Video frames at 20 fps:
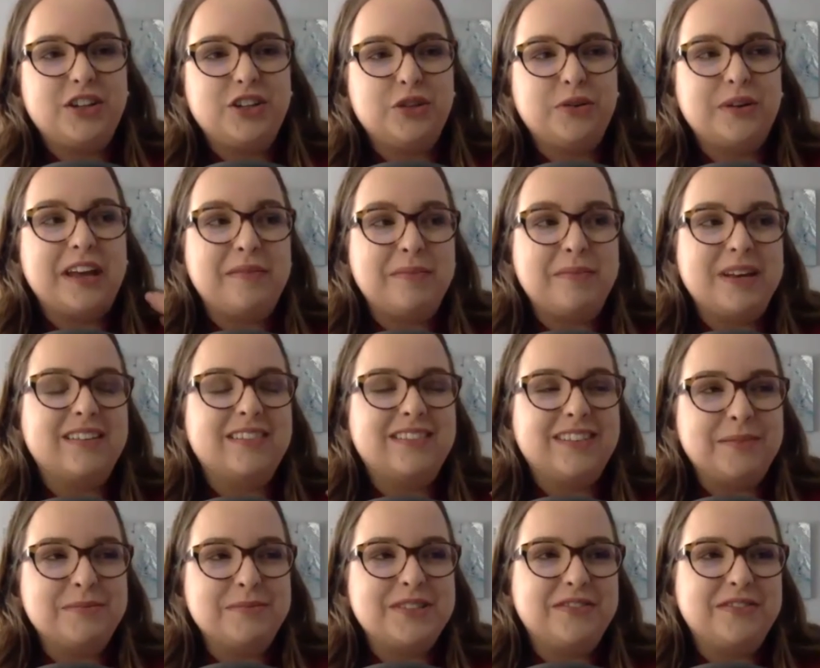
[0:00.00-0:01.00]
you gave me a
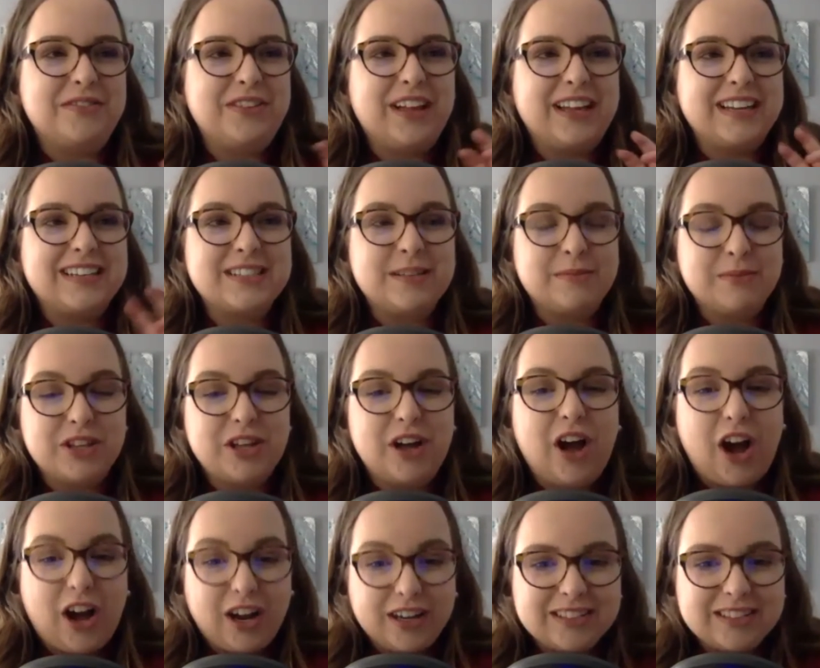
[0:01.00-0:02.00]
glimpse of like some of the
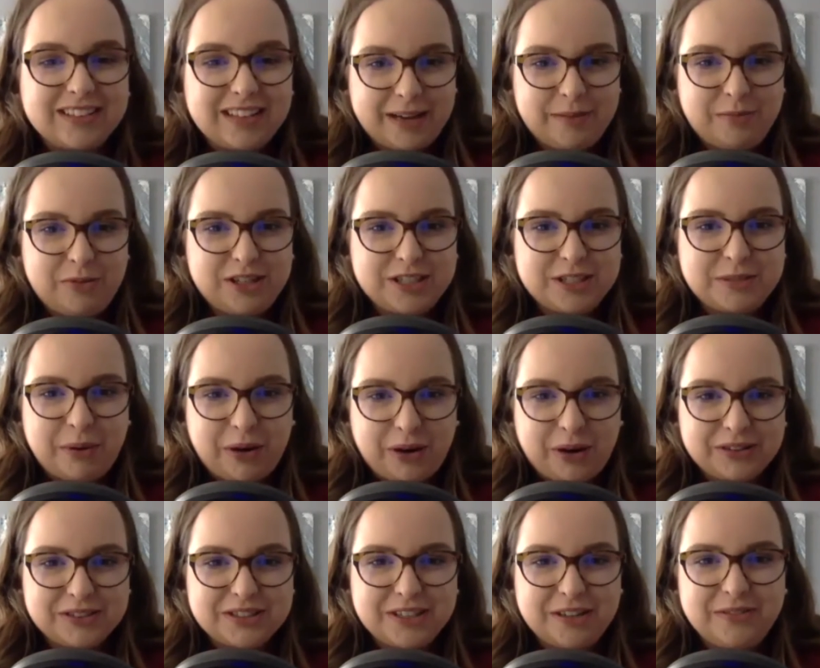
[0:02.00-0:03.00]
unglamorous
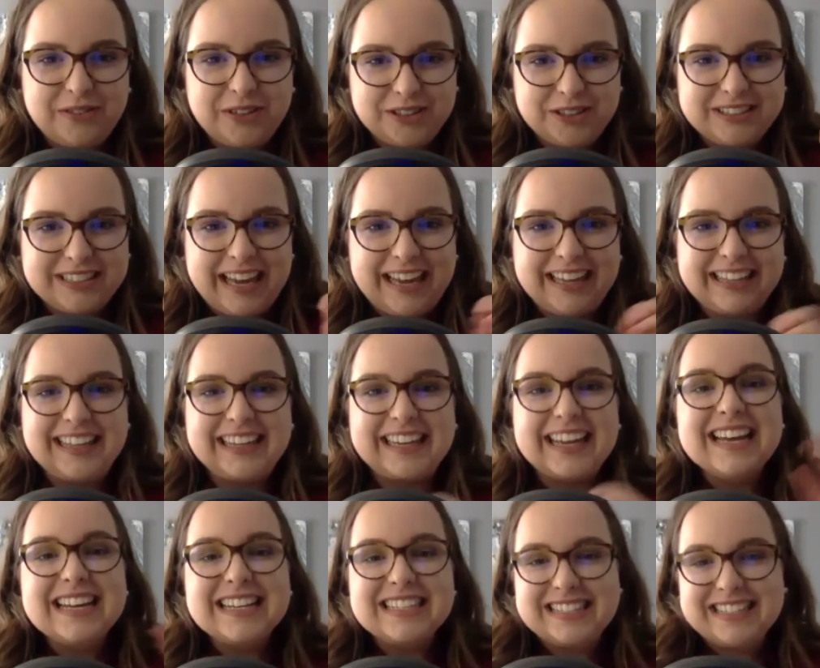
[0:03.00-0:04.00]
parts of your day, like
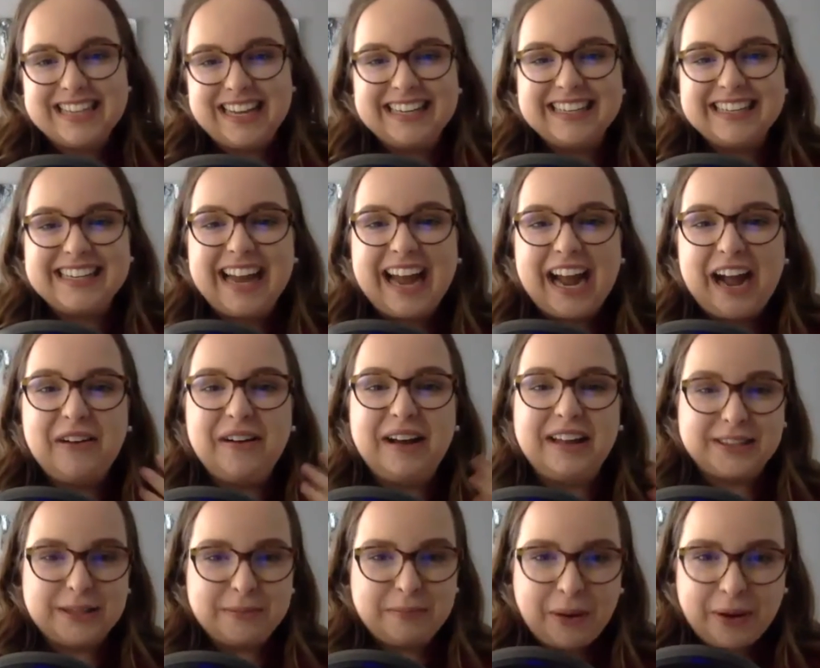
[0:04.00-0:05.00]
standing out
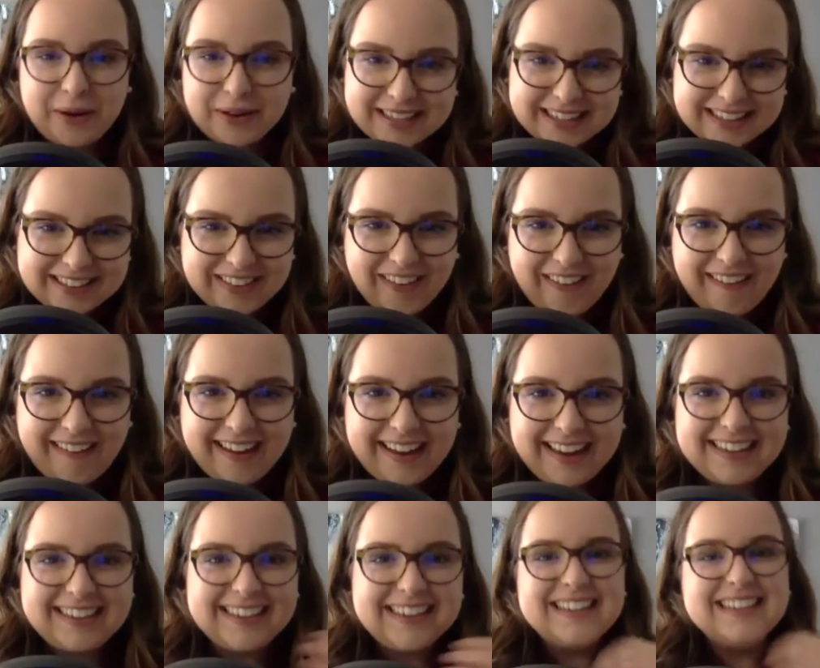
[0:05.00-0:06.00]
at the parking
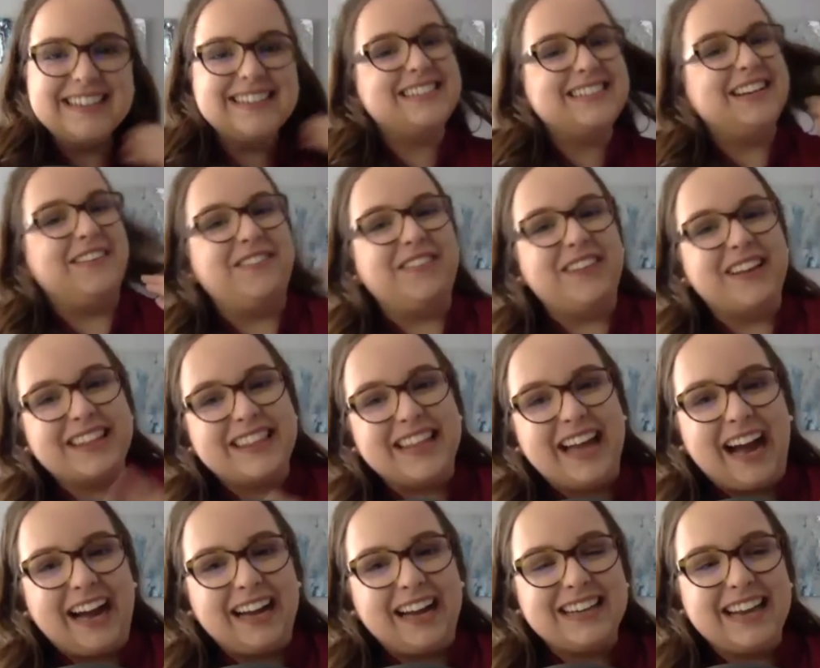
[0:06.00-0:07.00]
lot, stuff like
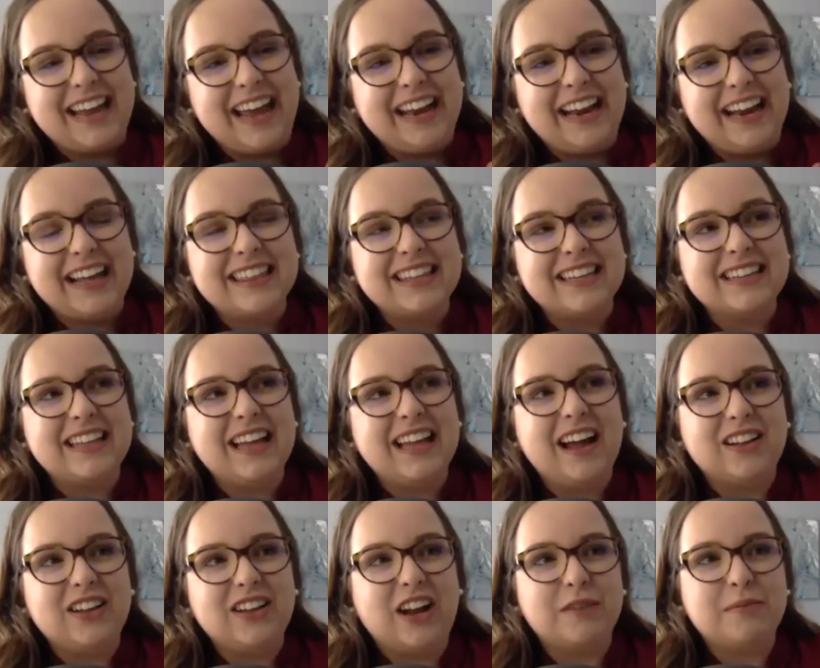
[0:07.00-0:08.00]
that. And I think
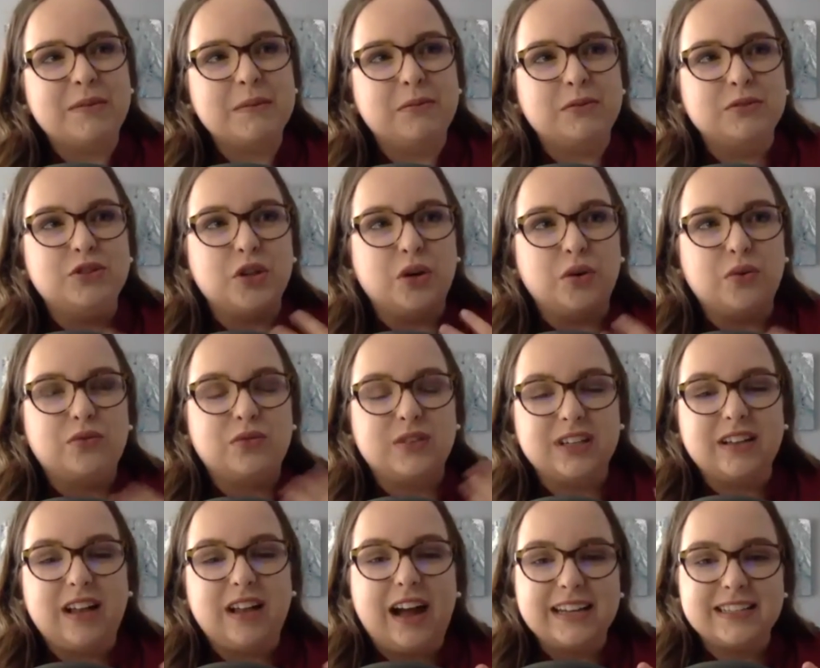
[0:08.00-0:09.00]
that a lot of people don't
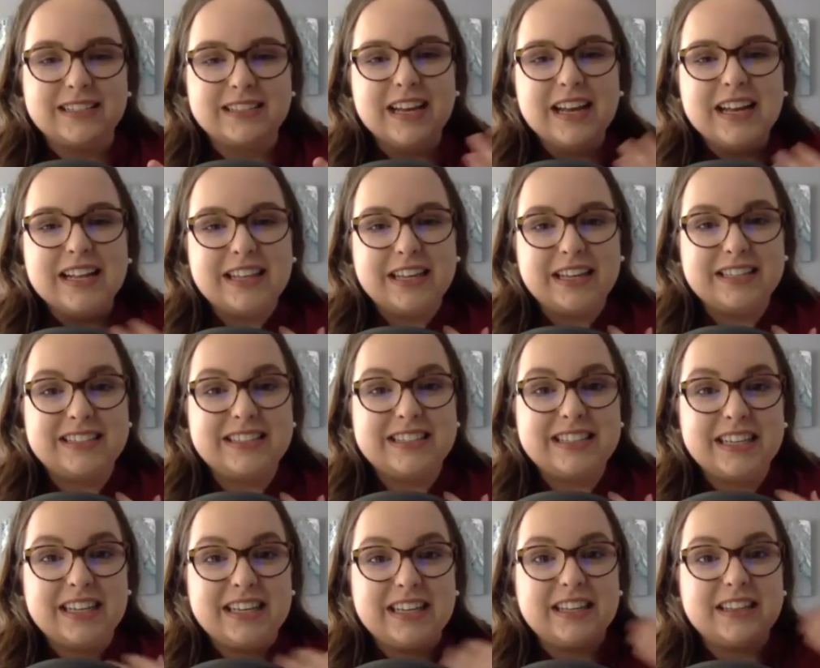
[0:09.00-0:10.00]
realize. They
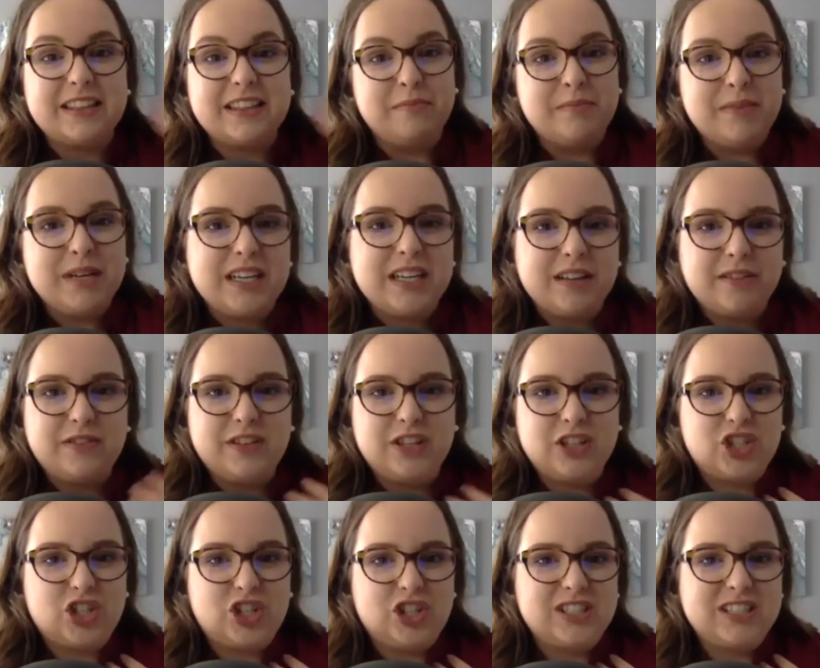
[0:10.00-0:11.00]
see the media
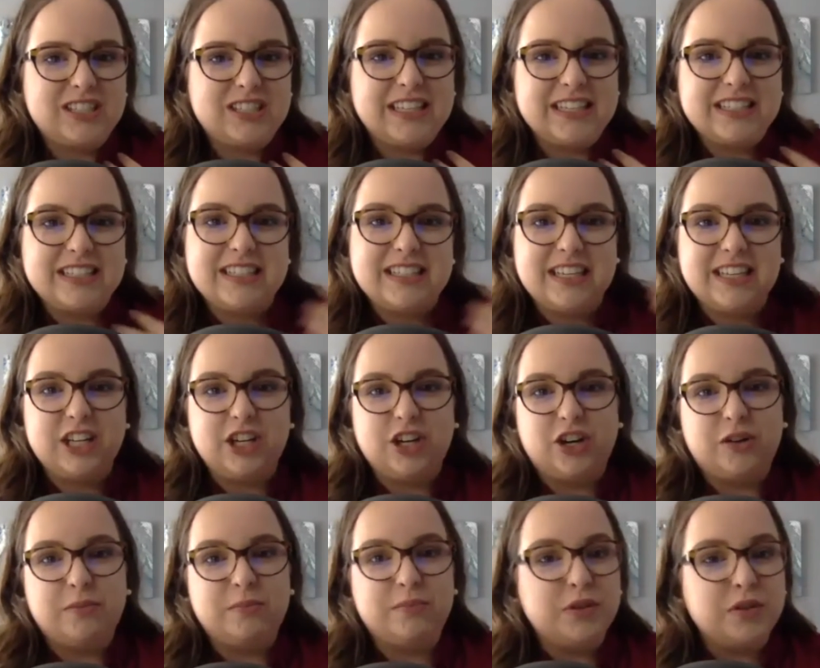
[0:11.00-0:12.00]
features and they see
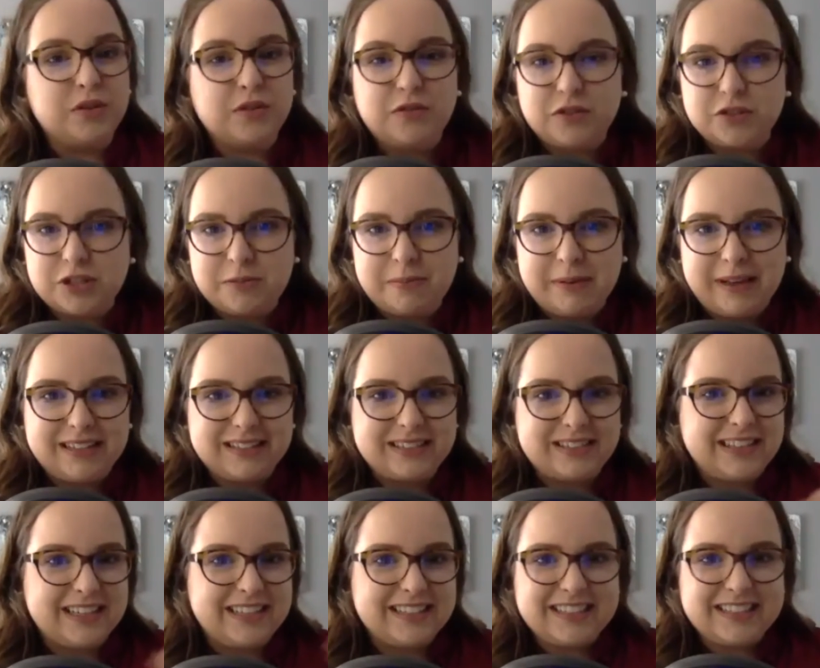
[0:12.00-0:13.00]
your beautiful
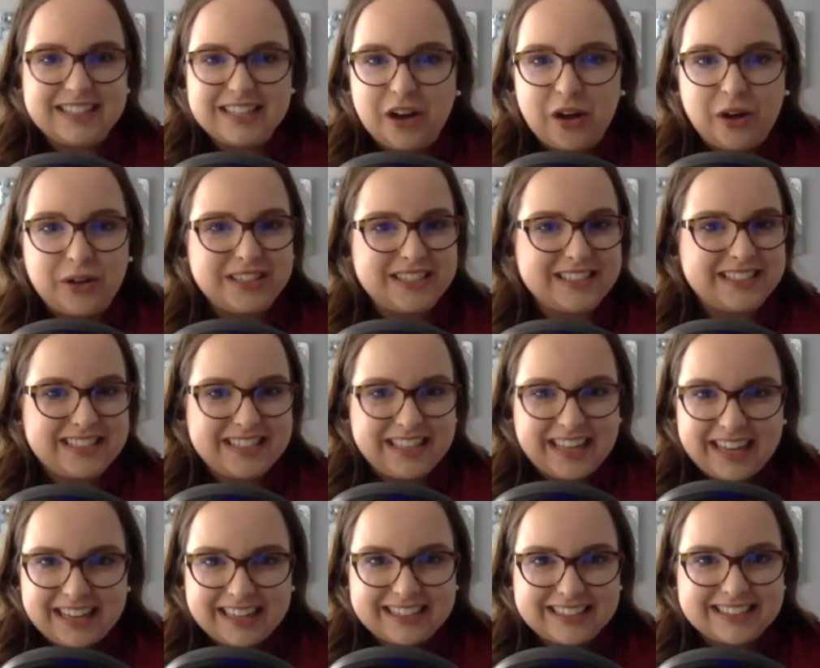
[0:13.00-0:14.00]
space and they see all these
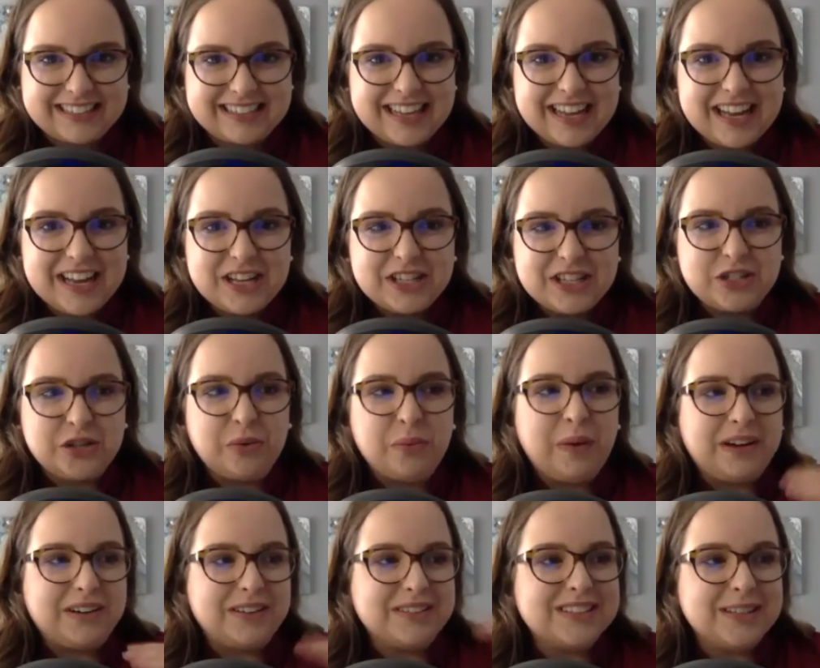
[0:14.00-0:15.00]
things. So
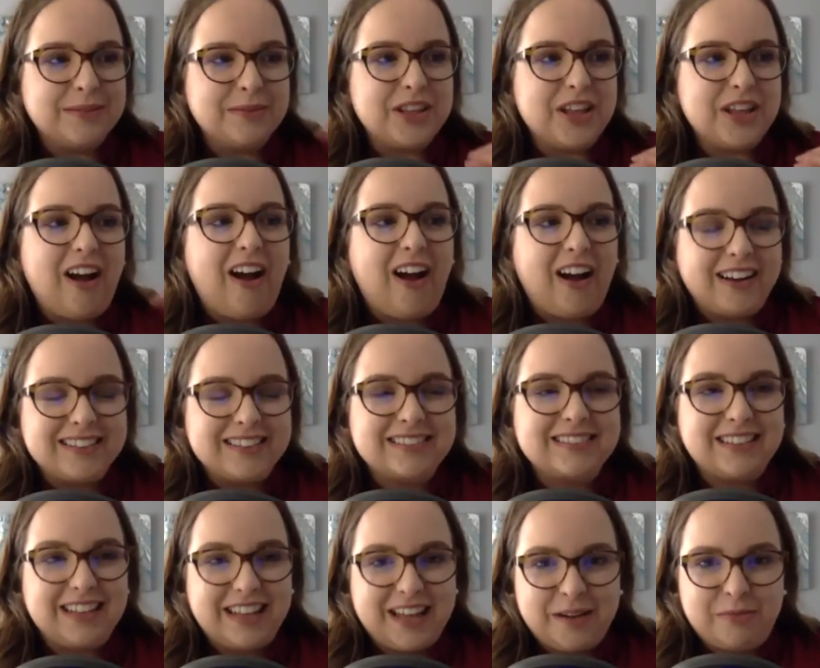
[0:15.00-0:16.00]
what are some of the
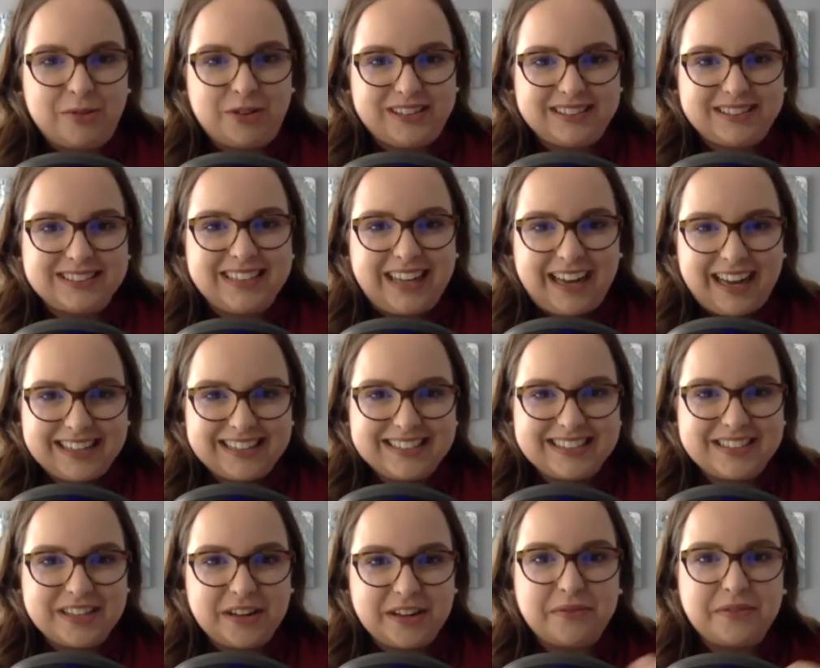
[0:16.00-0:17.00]
unglamorous
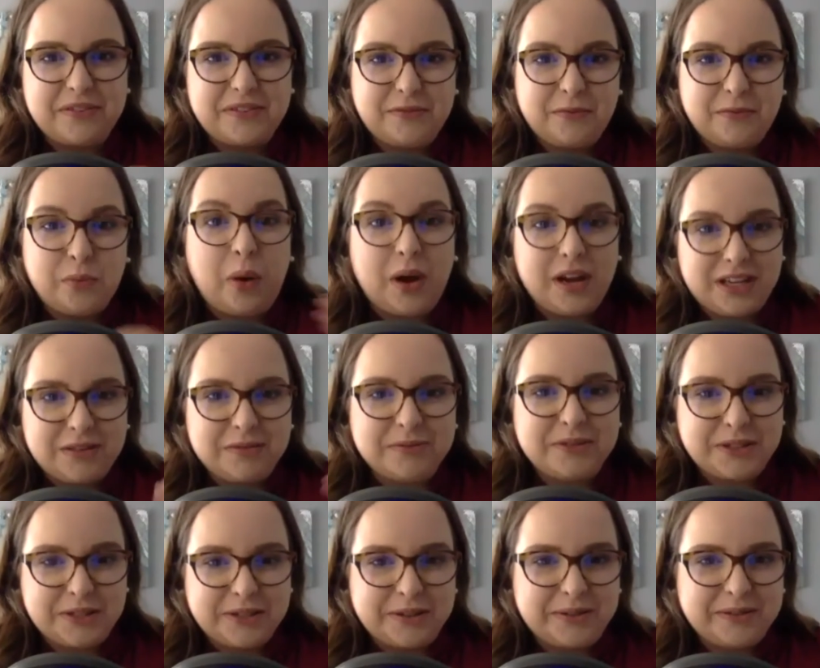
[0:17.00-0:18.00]
sides of what you
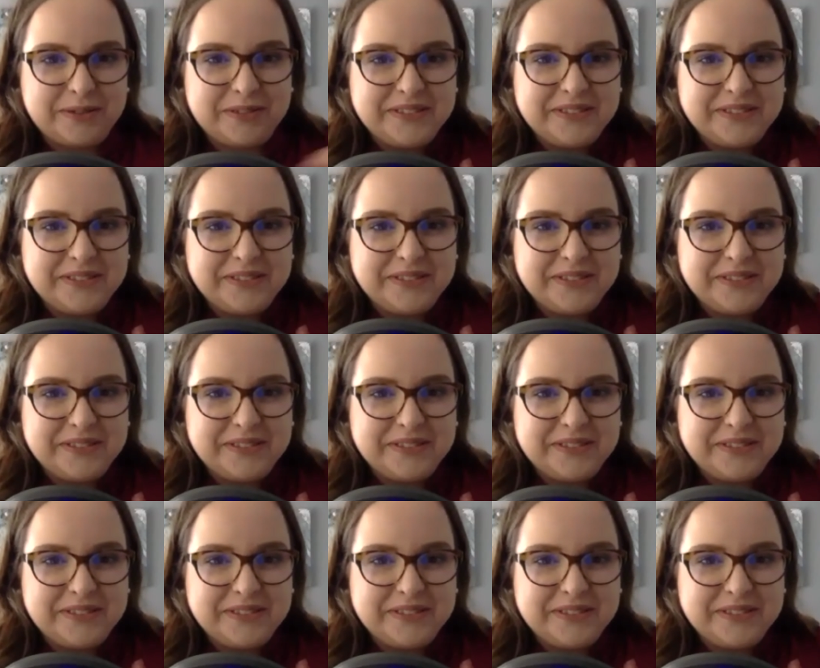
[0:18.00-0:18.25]
do?